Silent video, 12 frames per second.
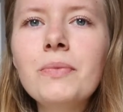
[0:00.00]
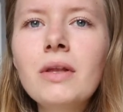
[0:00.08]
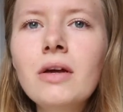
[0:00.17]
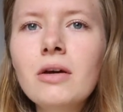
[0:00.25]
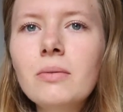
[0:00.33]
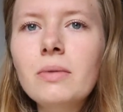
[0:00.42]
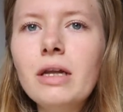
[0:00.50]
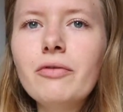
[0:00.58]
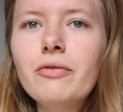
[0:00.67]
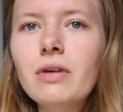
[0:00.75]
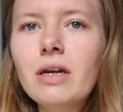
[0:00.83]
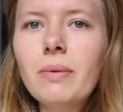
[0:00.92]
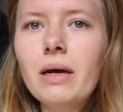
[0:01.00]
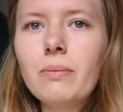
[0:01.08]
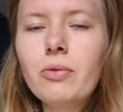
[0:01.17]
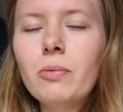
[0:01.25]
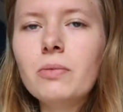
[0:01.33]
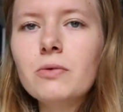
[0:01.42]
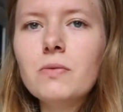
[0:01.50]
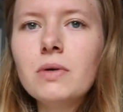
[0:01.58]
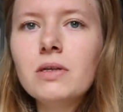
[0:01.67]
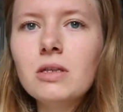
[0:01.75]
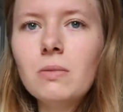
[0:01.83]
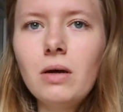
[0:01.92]
I've been having really bad problems with my
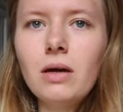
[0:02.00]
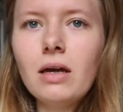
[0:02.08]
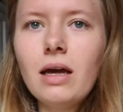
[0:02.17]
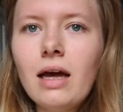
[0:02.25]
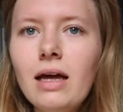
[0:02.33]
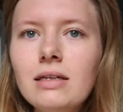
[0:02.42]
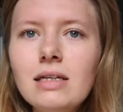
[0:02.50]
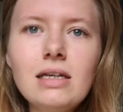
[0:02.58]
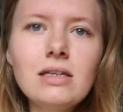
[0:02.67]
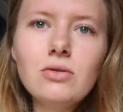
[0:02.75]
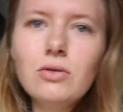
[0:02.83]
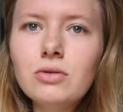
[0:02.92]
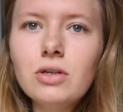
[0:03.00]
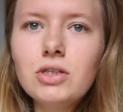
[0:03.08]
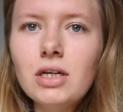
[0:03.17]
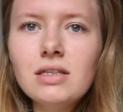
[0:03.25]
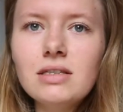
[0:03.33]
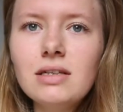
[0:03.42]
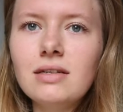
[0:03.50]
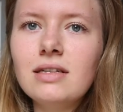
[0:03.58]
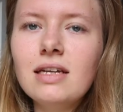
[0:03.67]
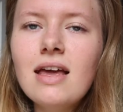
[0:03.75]
stomach and it is not digesting